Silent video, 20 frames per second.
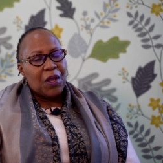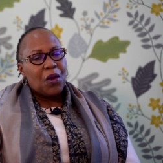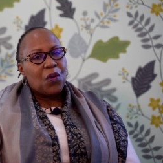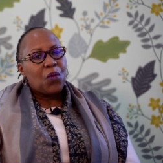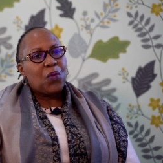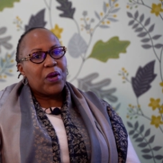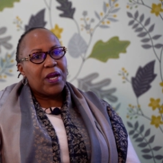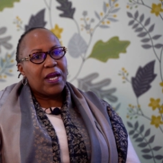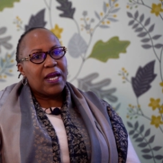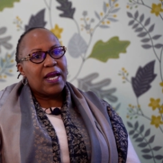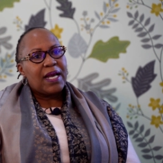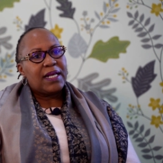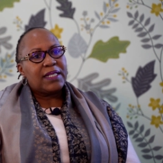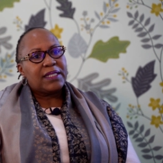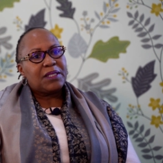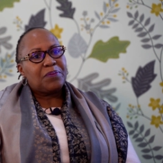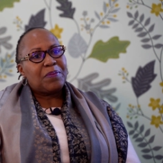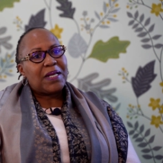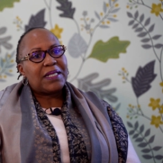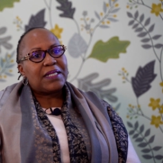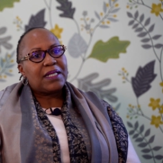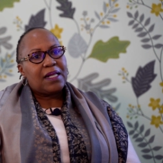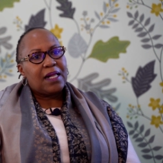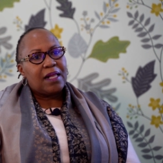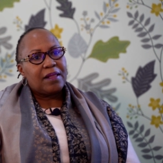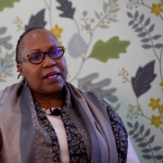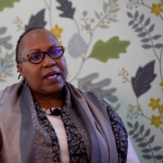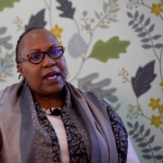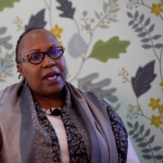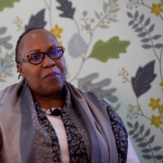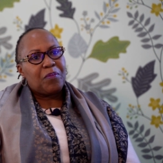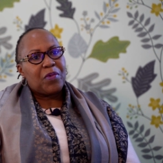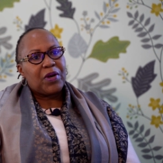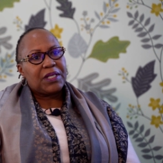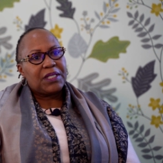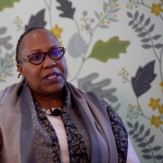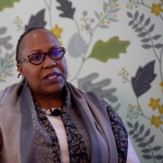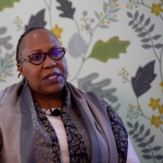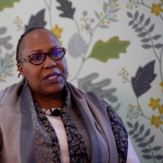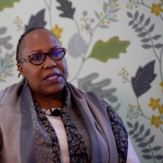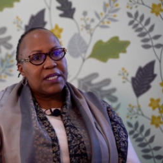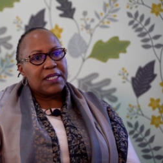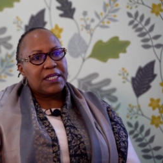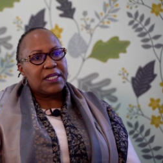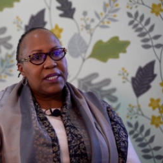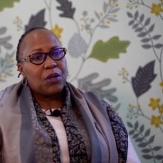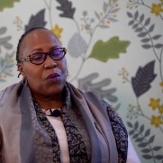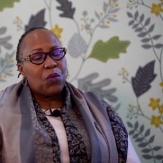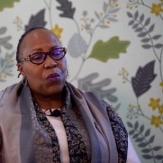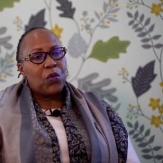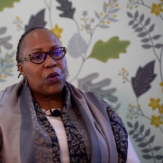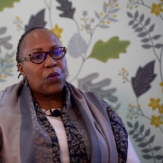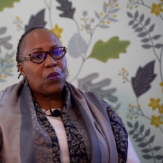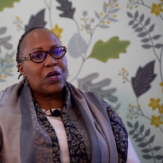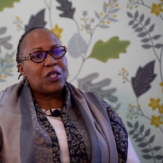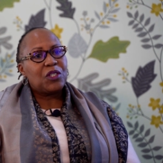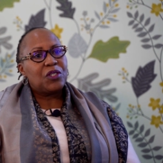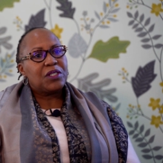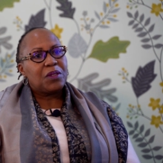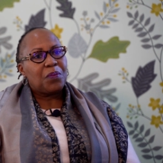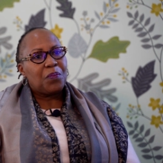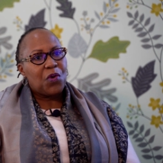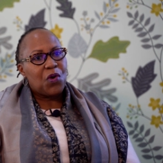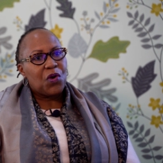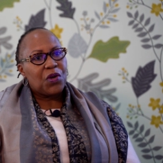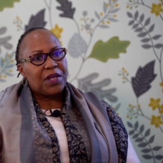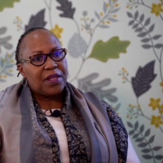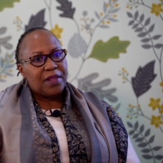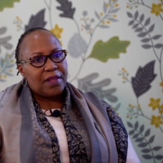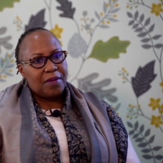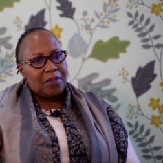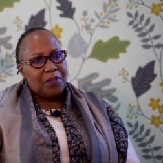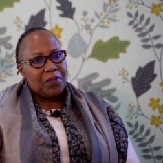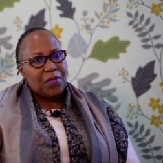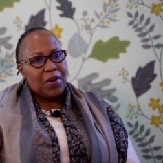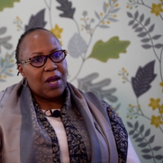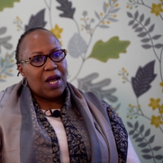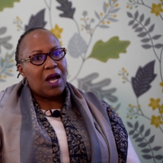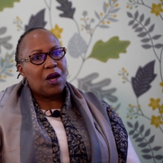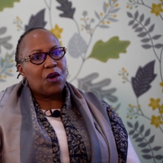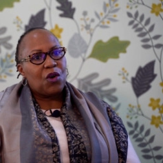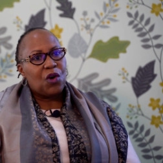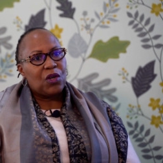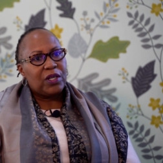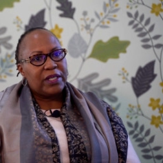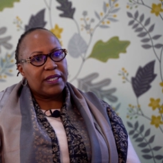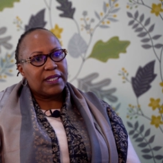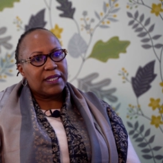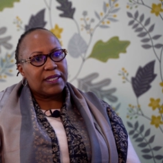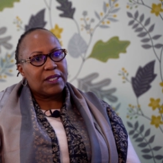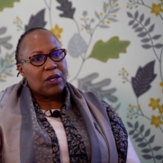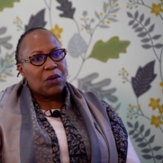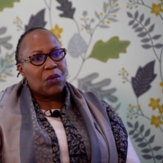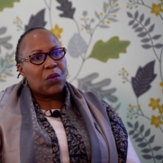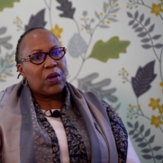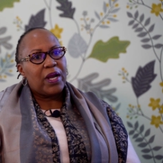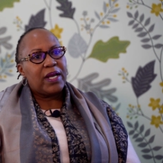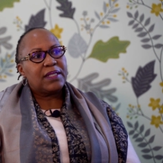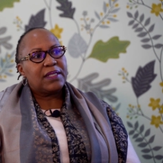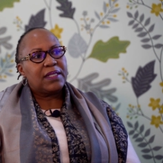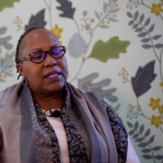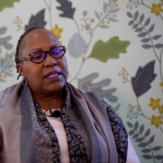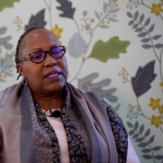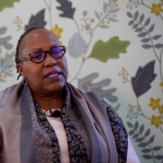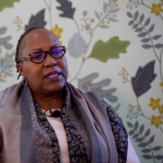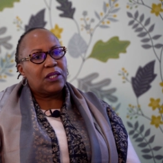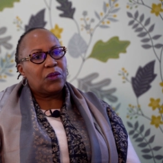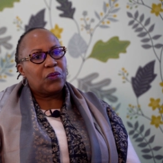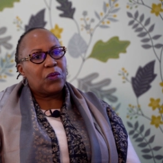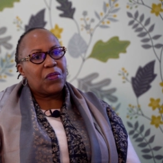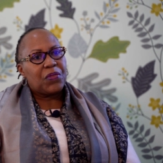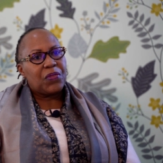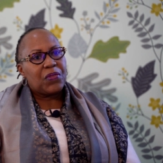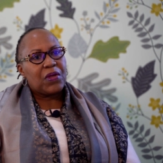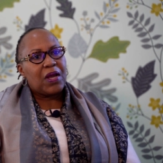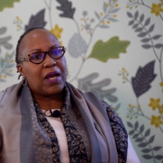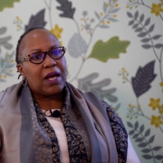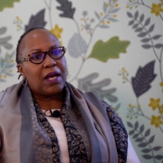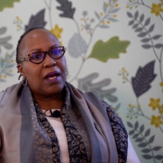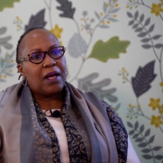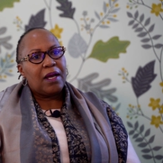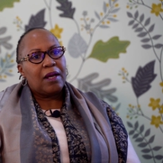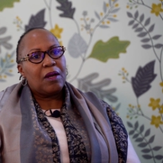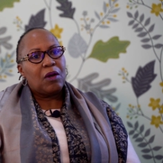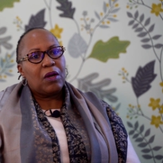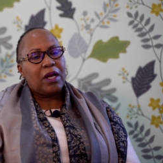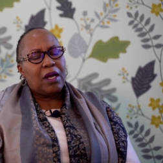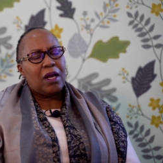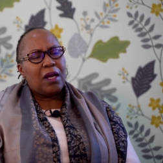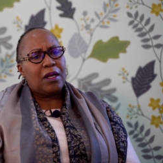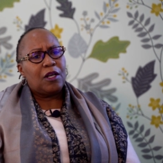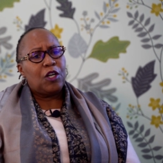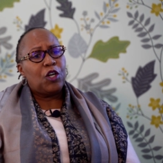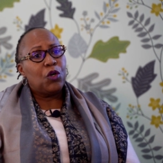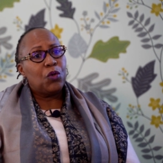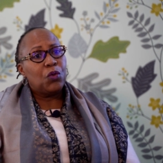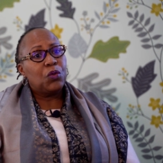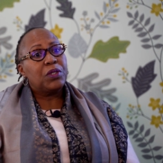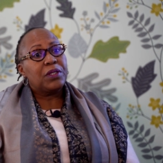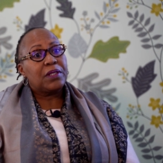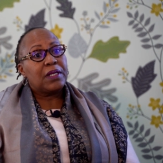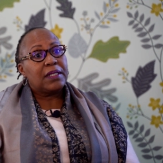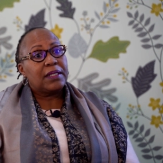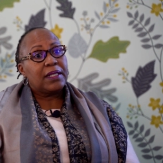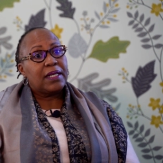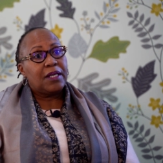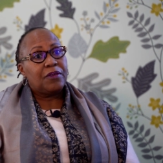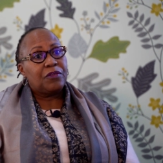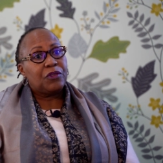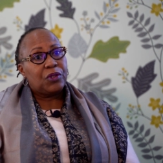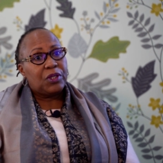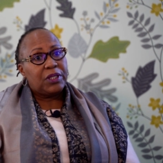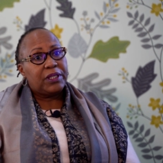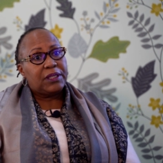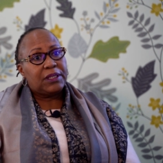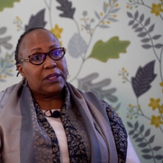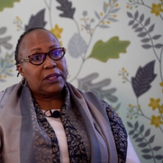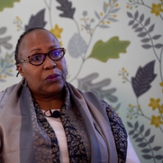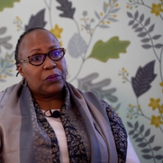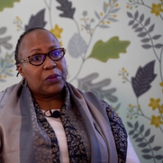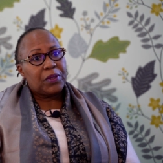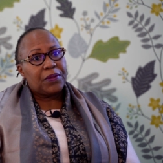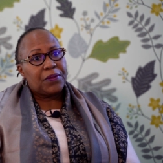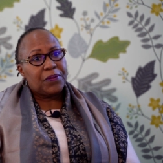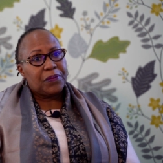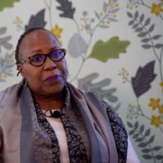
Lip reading: We as mental health care practitioners, we want to support them, our colleagues, as they deal with their load that they have to deal with.